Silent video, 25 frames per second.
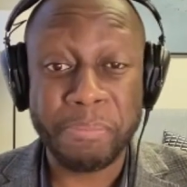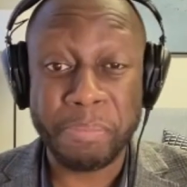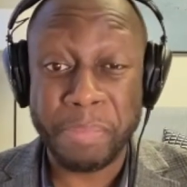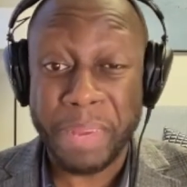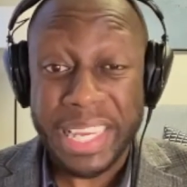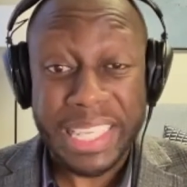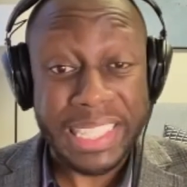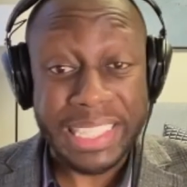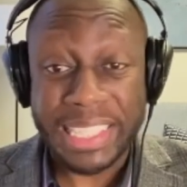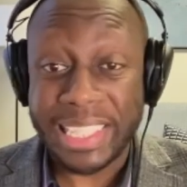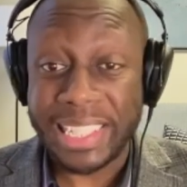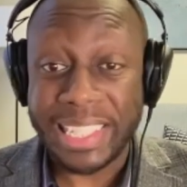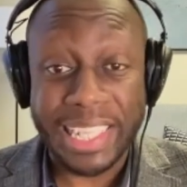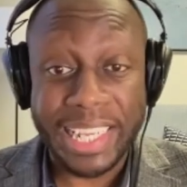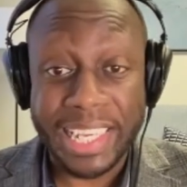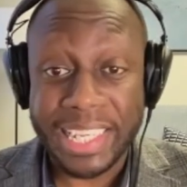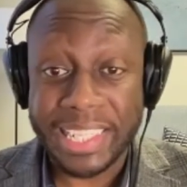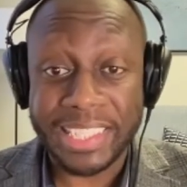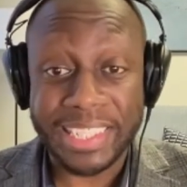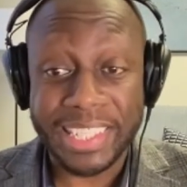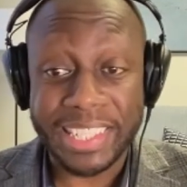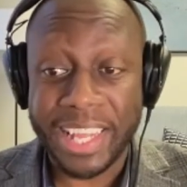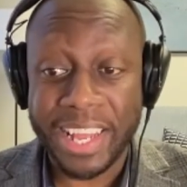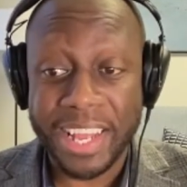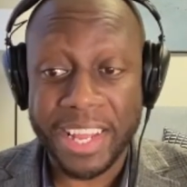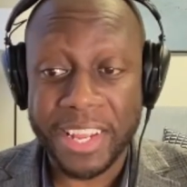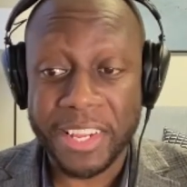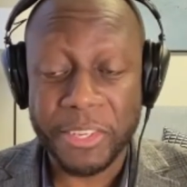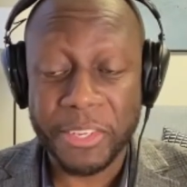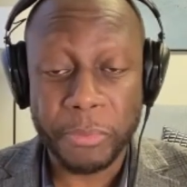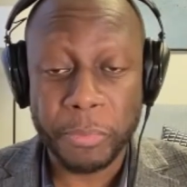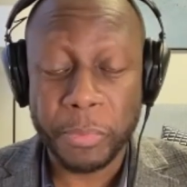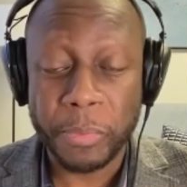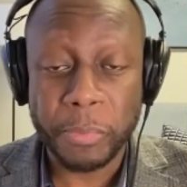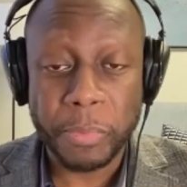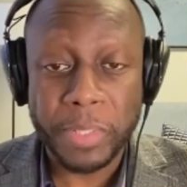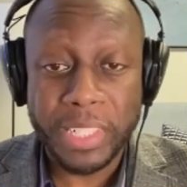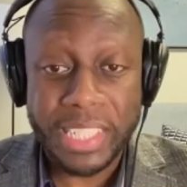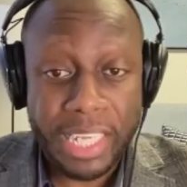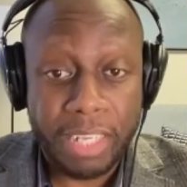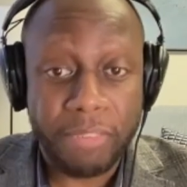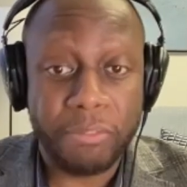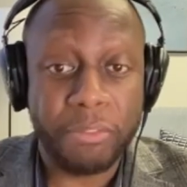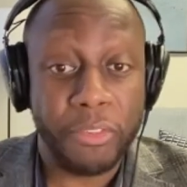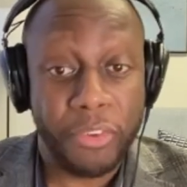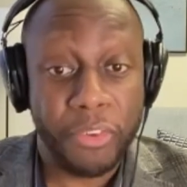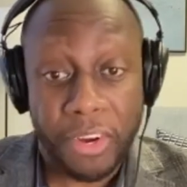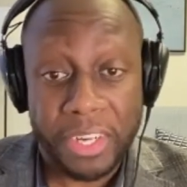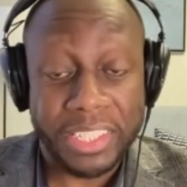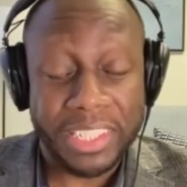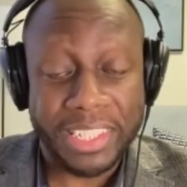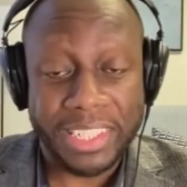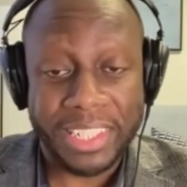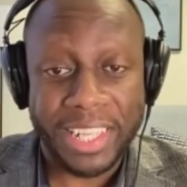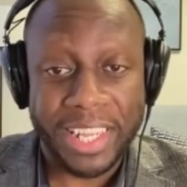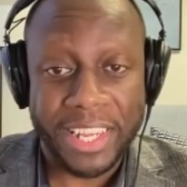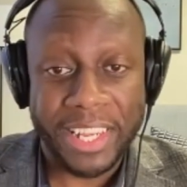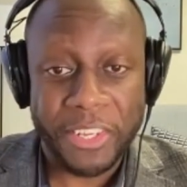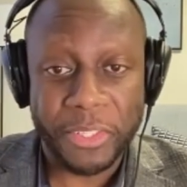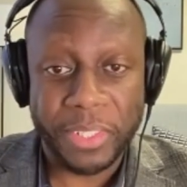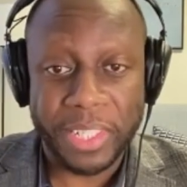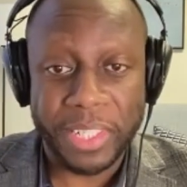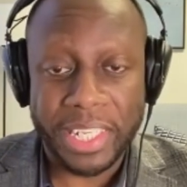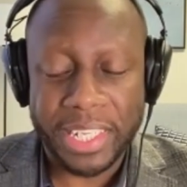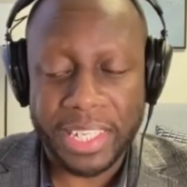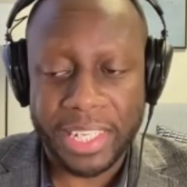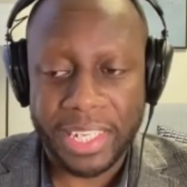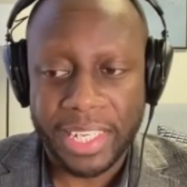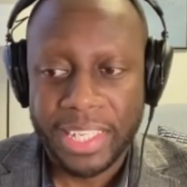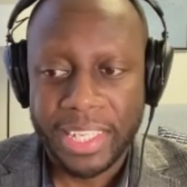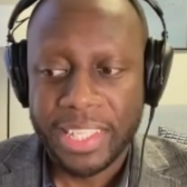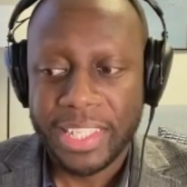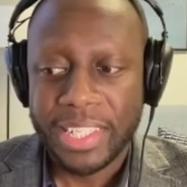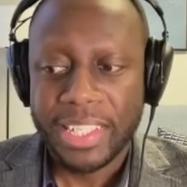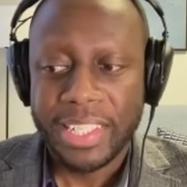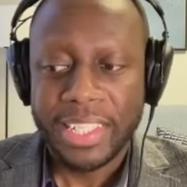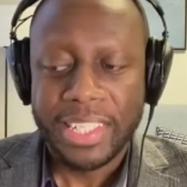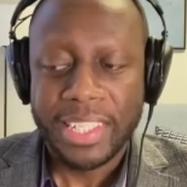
It's basic things that we take for granted that you think